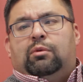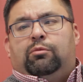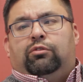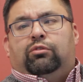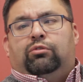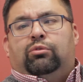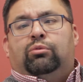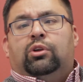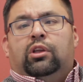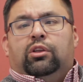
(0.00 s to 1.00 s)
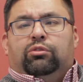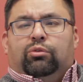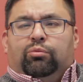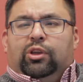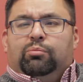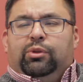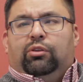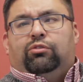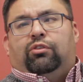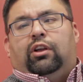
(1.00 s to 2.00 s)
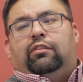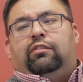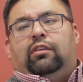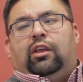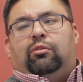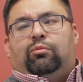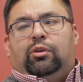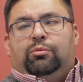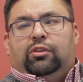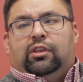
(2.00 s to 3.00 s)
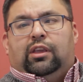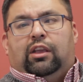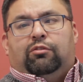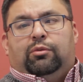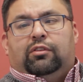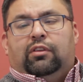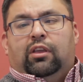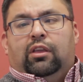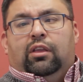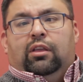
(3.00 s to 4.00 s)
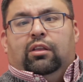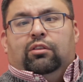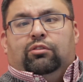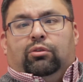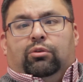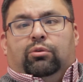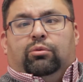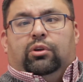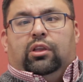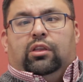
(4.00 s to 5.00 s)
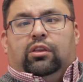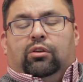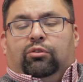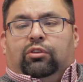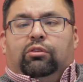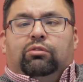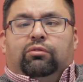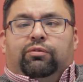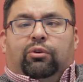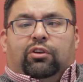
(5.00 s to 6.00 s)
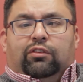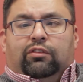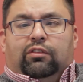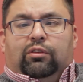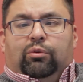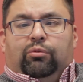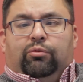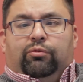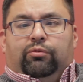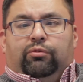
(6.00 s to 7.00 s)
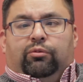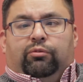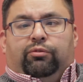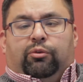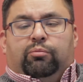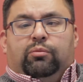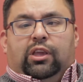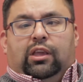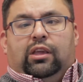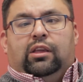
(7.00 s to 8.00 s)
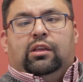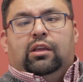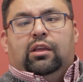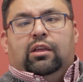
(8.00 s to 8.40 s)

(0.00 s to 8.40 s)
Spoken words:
members to do to rebuild trust and rebuild engagement. So, solution focus for me